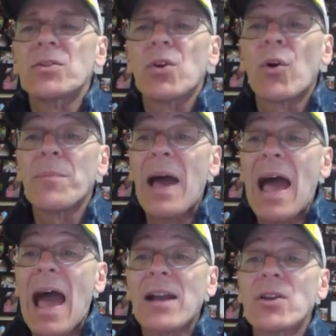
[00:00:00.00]
So going
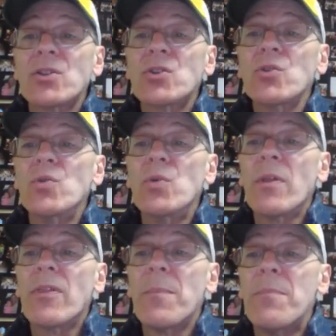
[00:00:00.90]
back
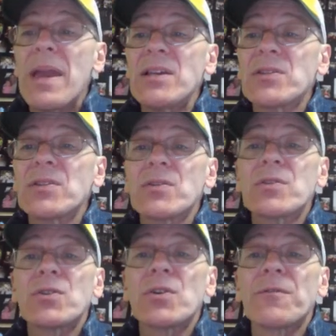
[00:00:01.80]
to the base
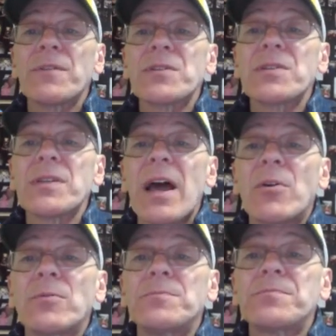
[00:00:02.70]
surface
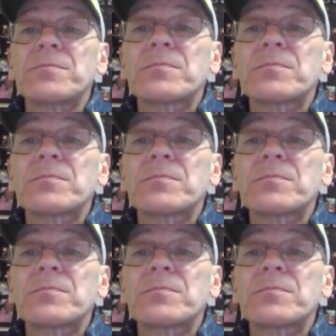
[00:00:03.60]
now,